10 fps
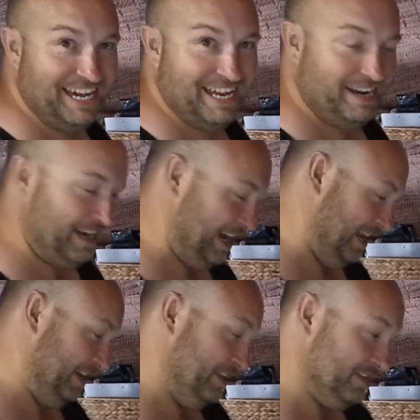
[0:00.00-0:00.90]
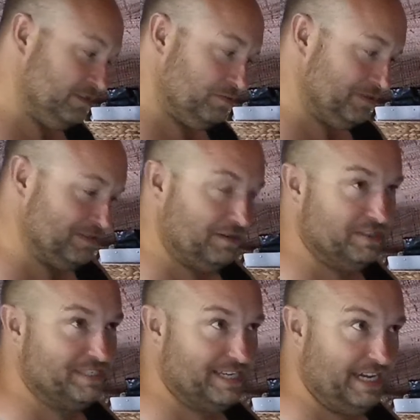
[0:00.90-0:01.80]
that, and this was
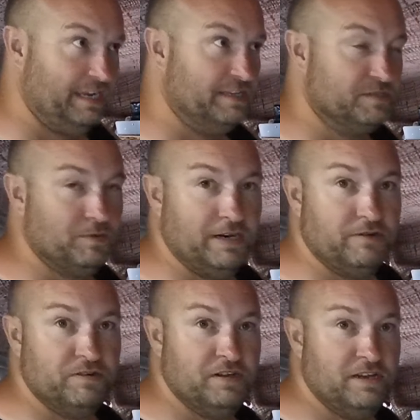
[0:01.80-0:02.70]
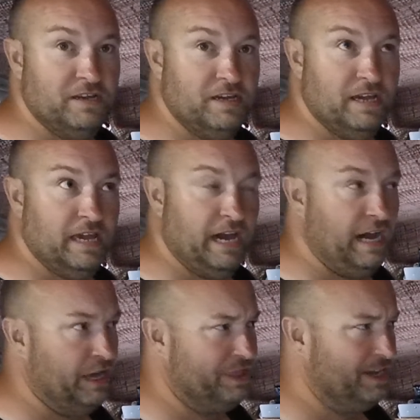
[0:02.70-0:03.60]
on sale as well,
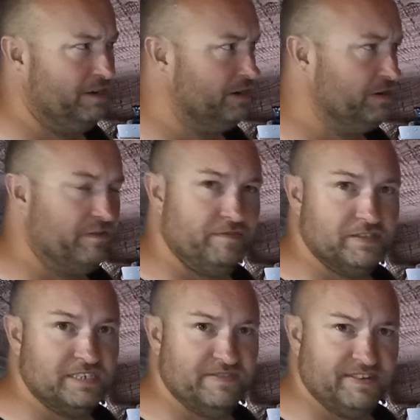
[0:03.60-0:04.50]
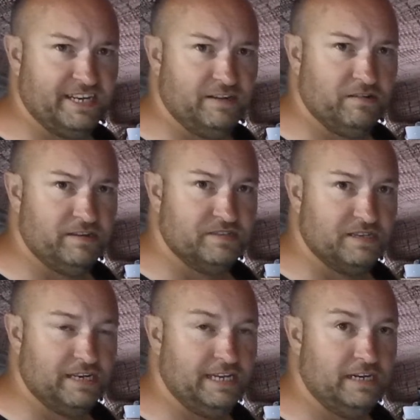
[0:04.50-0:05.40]
I think I got it for $70
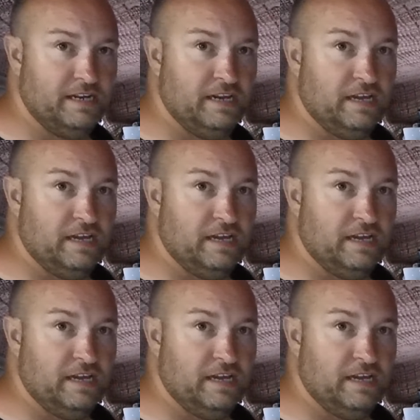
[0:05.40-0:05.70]
in the end.